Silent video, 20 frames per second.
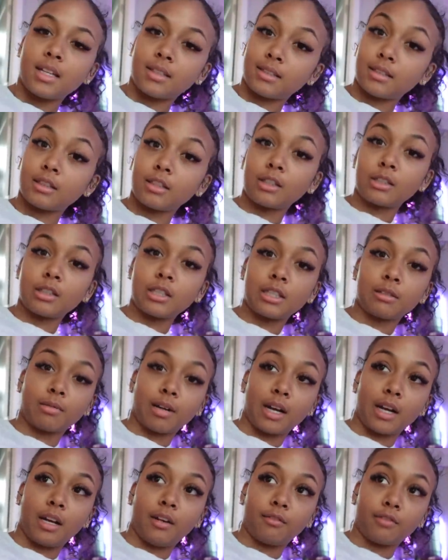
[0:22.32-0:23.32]
It's literally
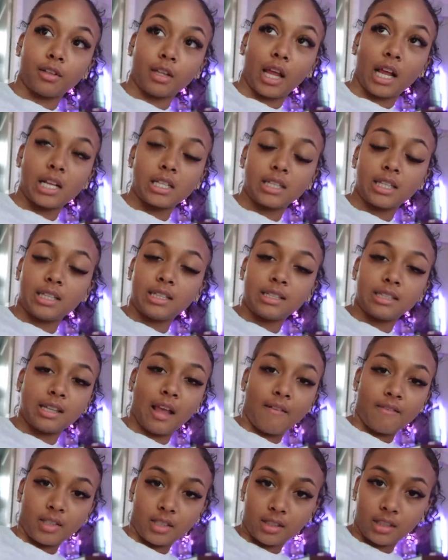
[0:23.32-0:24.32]
raining for like the
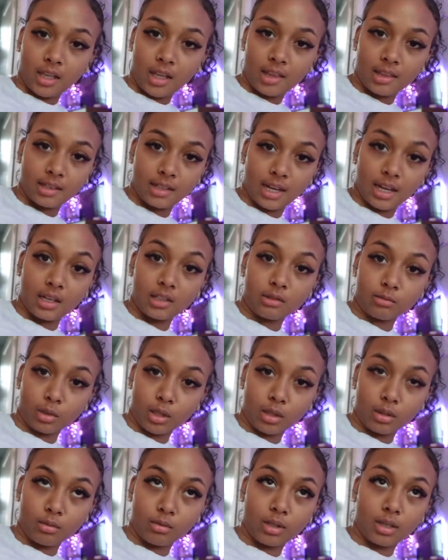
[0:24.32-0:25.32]
17th day in a
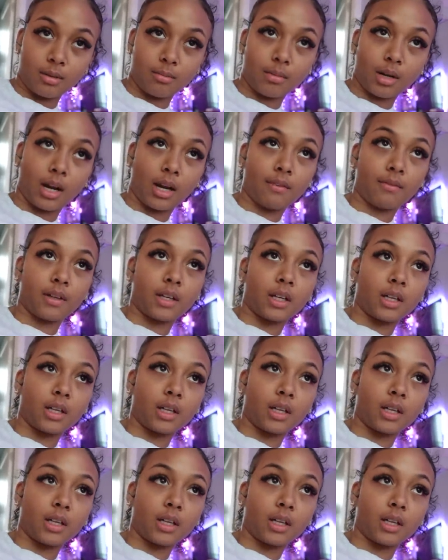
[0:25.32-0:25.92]
row, and I'm not even